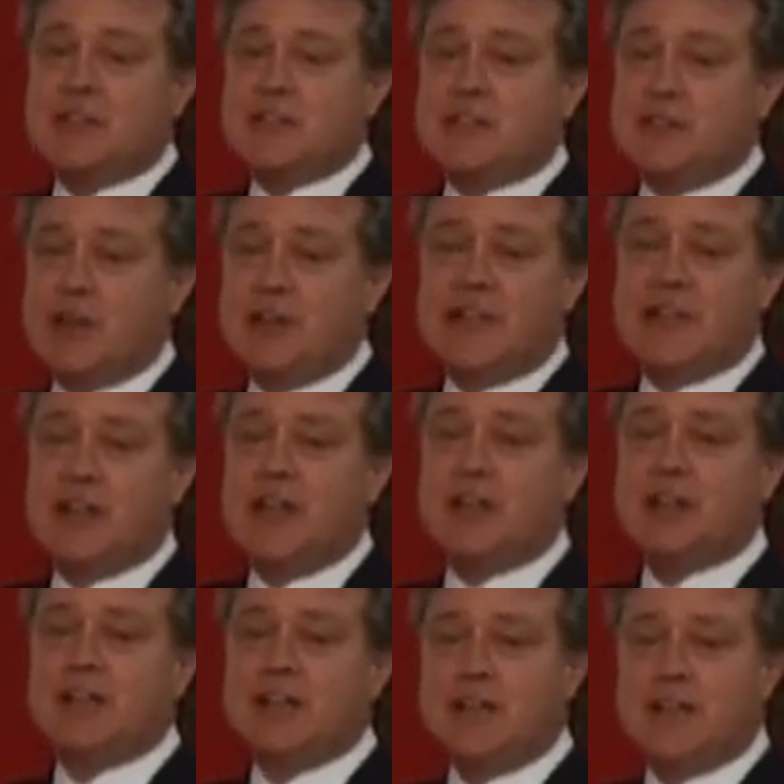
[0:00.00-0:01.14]
it's not
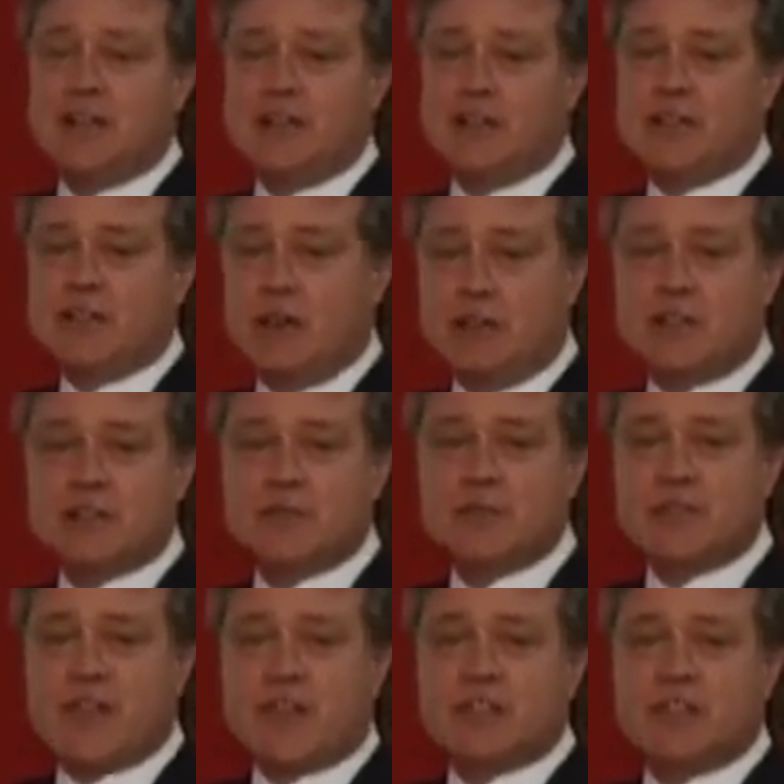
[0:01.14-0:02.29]
unlikely that Lawrence
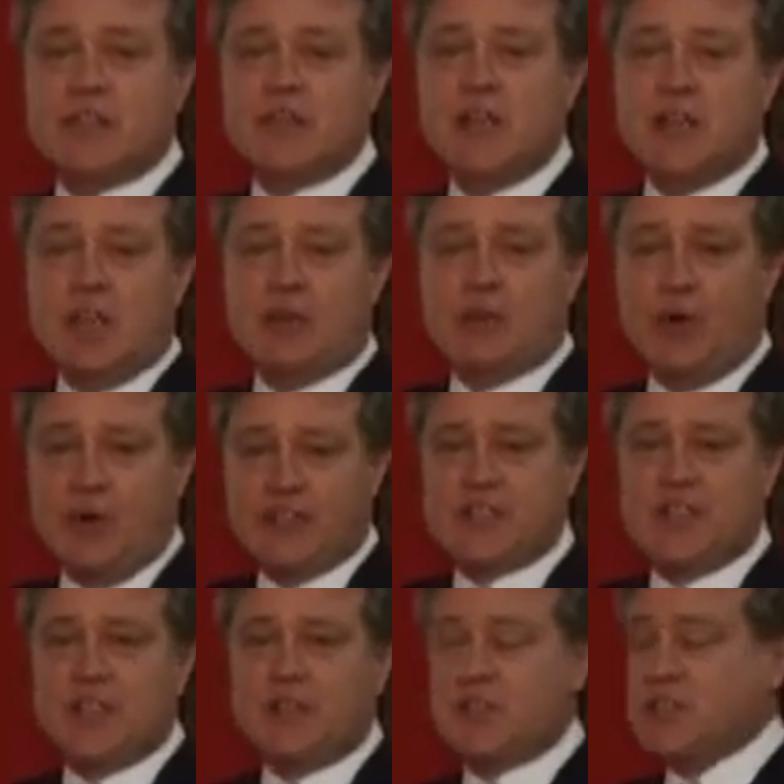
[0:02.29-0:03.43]
was actually uh,
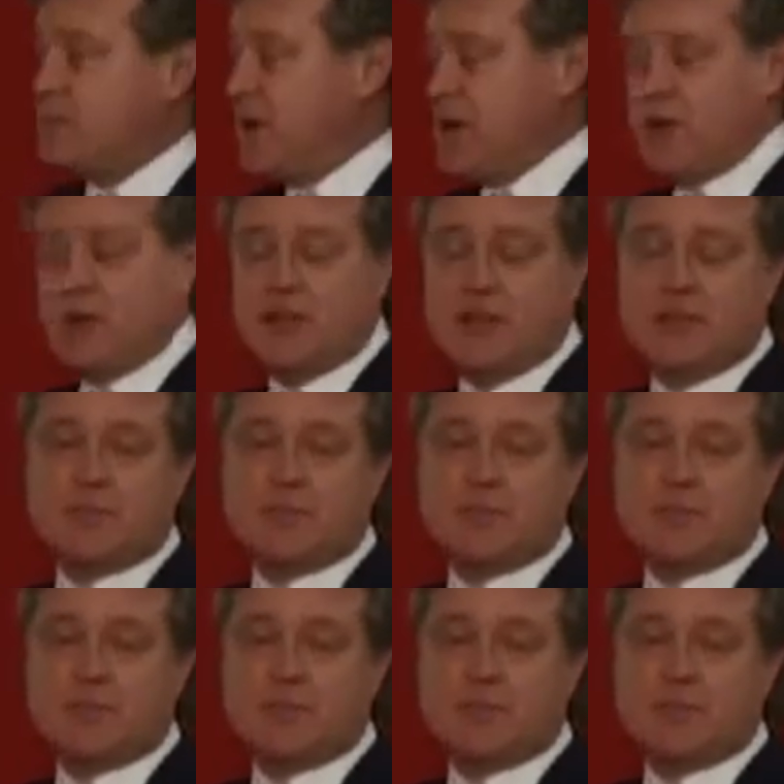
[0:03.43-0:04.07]
pointing this, uh,